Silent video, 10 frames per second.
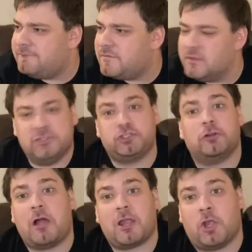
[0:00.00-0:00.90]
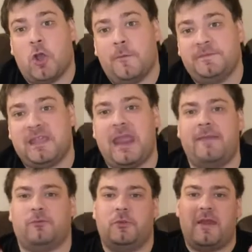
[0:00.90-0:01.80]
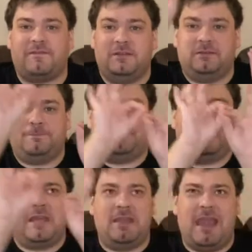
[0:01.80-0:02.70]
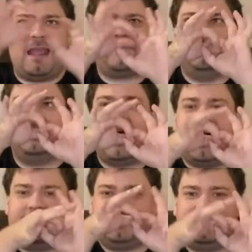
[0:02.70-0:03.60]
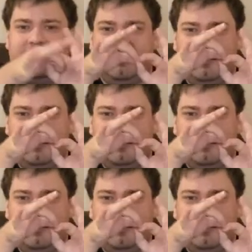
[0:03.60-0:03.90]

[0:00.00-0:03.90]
the Sherlock Holmes games where you have to connect the dots.